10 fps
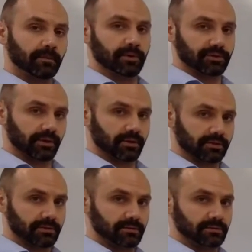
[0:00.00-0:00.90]
per
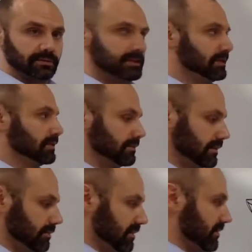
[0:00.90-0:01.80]
charge.
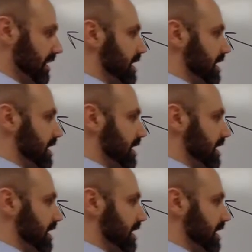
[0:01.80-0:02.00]
But if I